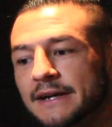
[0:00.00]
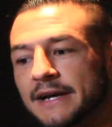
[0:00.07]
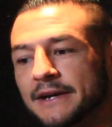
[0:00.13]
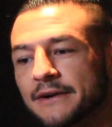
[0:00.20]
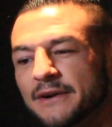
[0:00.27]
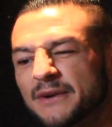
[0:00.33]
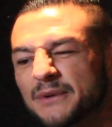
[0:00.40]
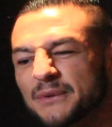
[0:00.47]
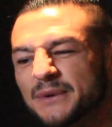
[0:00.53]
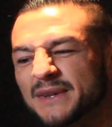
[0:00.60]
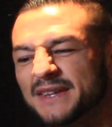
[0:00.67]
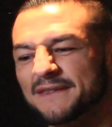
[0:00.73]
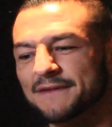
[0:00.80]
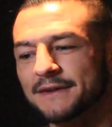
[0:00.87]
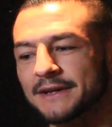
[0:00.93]
I don't
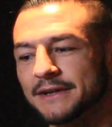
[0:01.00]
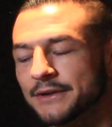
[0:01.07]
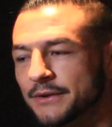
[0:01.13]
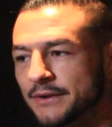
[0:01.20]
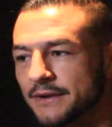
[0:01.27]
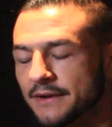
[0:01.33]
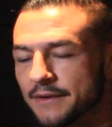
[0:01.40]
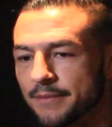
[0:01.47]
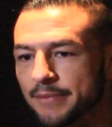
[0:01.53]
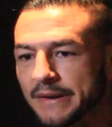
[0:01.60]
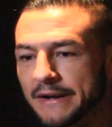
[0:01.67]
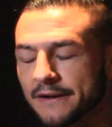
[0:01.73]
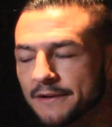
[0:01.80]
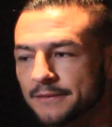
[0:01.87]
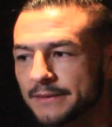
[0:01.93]
really feel like you can
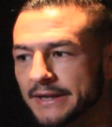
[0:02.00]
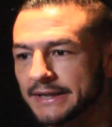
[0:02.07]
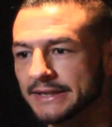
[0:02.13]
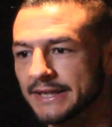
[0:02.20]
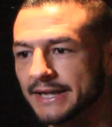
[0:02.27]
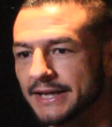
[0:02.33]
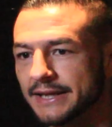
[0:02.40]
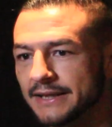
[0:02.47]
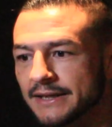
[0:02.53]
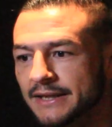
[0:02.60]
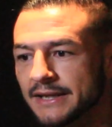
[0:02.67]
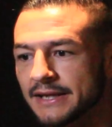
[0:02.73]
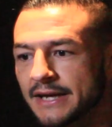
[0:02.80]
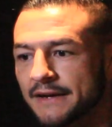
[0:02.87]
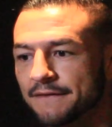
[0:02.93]
compare them like that.
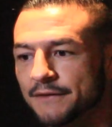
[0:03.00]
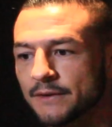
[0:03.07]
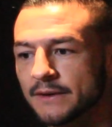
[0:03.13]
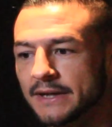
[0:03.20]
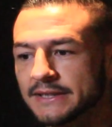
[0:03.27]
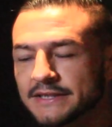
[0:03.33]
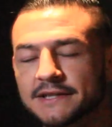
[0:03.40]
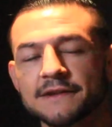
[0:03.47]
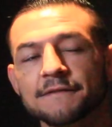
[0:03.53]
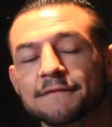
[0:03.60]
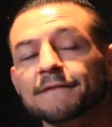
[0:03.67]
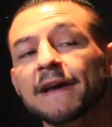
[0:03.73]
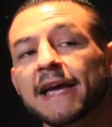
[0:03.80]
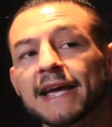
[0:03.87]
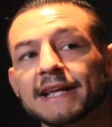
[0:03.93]
I feel like to the
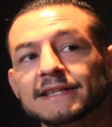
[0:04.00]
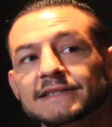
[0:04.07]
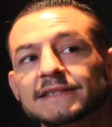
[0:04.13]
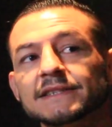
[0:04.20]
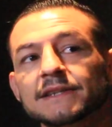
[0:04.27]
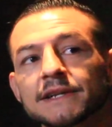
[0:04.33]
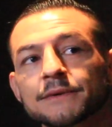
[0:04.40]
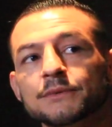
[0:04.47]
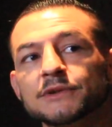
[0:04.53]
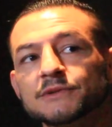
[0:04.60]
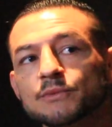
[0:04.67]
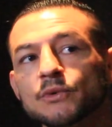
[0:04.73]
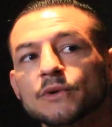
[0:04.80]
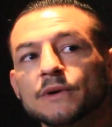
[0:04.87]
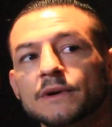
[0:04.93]
fans, it
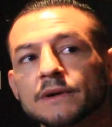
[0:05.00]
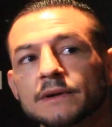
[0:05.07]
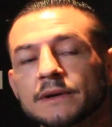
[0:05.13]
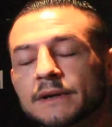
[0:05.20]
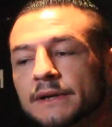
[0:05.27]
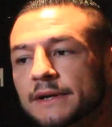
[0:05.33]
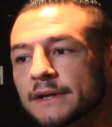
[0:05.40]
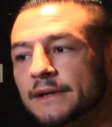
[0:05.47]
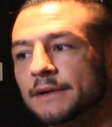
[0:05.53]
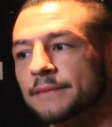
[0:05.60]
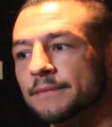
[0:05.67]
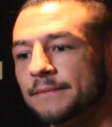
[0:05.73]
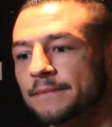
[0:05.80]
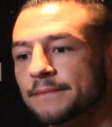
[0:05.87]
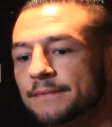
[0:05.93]
was more
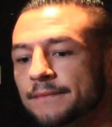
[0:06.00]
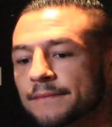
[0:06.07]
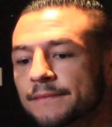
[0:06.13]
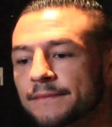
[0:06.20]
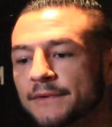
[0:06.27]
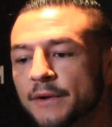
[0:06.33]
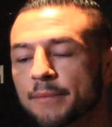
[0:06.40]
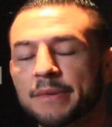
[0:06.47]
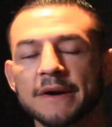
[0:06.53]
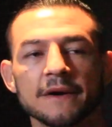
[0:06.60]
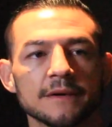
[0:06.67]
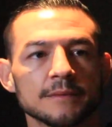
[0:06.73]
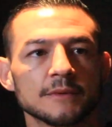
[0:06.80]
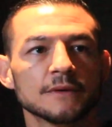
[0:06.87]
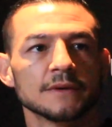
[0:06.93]

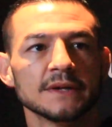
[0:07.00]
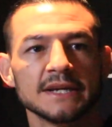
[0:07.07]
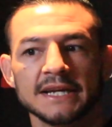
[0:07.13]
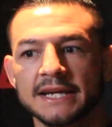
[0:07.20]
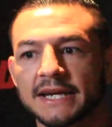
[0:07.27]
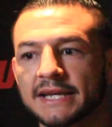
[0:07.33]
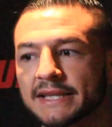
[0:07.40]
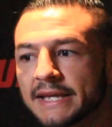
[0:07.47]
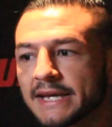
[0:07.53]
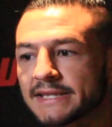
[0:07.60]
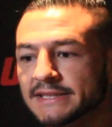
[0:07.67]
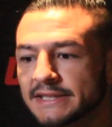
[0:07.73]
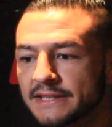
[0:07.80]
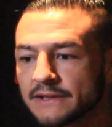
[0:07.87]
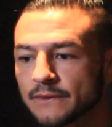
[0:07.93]
comparable, and they
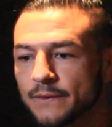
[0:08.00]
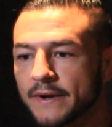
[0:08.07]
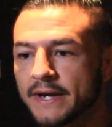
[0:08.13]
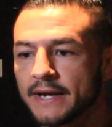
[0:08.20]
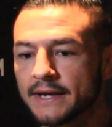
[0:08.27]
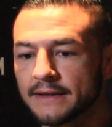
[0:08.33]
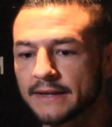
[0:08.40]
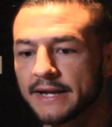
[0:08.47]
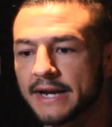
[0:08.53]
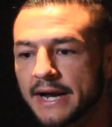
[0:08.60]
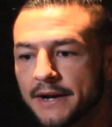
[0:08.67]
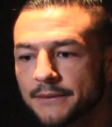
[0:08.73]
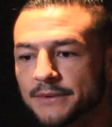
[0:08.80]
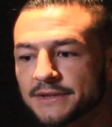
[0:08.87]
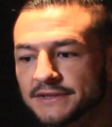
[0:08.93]
see the way that
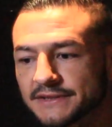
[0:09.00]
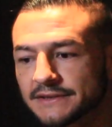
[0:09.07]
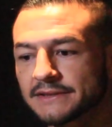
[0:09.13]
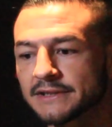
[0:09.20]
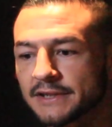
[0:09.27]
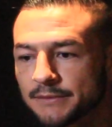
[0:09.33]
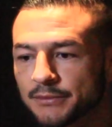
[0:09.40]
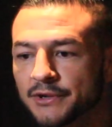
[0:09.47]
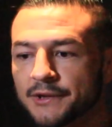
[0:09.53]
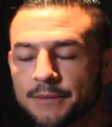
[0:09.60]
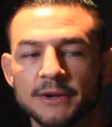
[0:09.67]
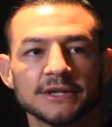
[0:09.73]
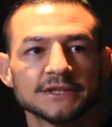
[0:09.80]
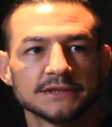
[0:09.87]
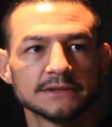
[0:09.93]
I was pretty
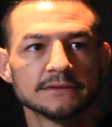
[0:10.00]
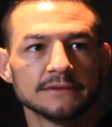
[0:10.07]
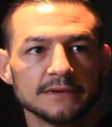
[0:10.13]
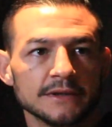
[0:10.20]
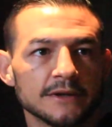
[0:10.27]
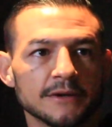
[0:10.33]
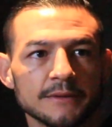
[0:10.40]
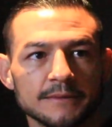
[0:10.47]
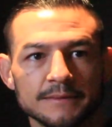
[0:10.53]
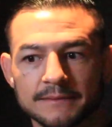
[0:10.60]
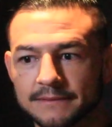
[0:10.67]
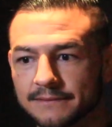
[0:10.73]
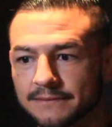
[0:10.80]
much, you know,